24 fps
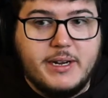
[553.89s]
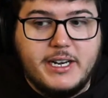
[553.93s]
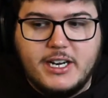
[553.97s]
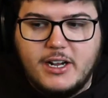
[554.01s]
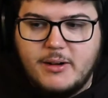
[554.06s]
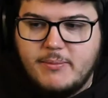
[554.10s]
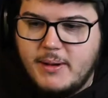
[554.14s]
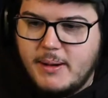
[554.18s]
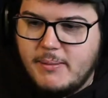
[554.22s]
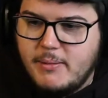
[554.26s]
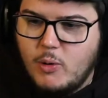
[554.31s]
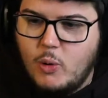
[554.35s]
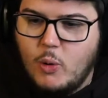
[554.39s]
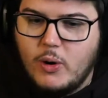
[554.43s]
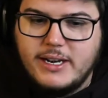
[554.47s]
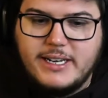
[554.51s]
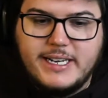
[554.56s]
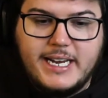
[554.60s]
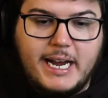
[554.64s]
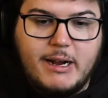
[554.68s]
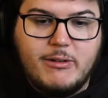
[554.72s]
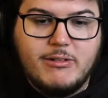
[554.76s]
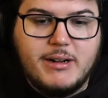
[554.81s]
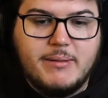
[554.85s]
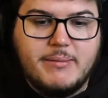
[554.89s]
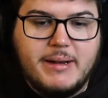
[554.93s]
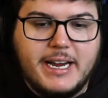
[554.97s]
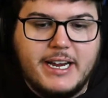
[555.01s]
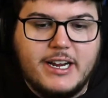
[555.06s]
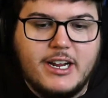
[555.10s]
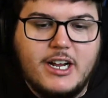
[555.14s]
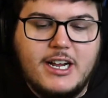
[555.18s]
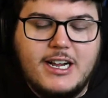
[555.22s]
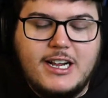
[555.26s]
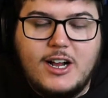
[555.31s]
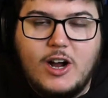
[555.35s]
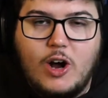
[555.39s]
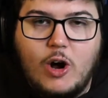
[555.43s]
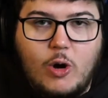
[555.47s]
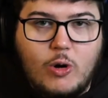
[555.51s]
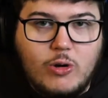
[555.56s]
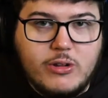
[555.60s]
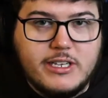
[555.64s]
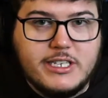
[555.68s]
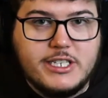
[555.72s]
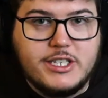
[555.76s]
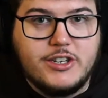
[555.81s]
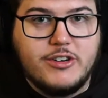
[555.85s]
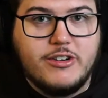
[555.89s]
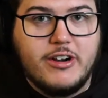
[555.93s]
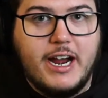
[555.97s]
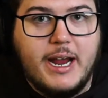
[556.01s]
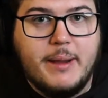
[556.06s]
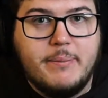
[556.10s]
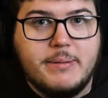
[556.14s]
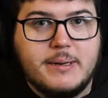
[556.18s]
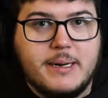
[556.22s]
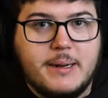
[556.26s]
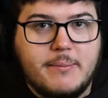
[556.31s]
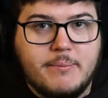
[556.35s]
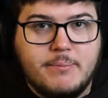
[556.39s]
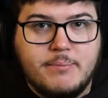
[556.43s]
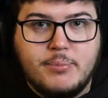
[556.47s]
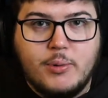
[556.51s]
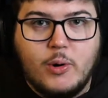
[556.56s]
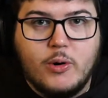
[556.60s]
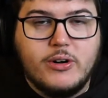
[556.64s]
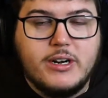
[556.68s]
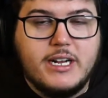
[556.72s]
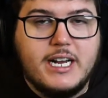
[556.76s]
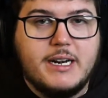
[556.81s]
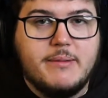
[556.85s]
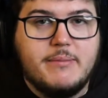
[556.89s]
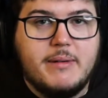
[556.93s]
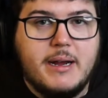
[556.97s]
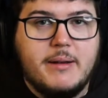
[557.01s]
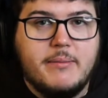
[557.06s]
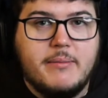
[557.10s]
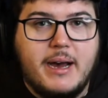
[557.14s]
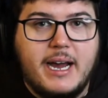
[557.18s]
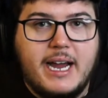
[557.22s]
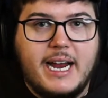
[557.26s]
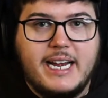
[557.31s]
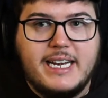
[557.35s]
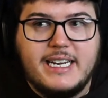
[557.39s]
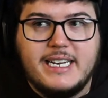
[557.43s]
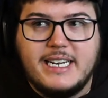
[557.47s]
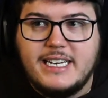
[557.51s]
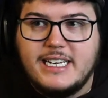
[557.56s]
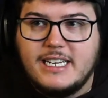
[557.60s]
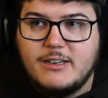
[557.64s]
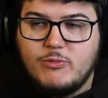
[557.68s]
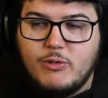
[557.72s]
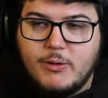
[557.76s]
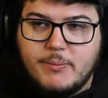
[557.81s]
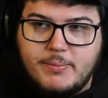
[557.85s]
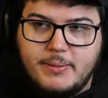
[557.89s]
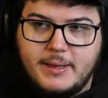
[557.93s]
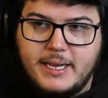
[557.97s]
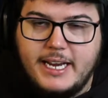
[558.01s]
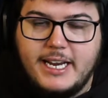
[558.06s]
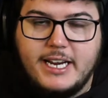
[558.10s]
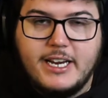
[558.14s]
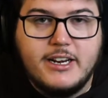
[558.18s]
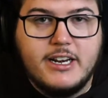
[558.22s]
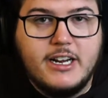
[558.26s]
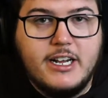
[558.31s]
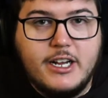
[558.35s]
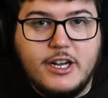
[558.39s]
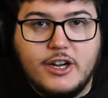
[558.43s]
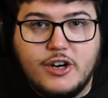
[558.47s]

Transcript: You know, maybe one day when I'm like all this crap and I'm bored out of my mind and we're playing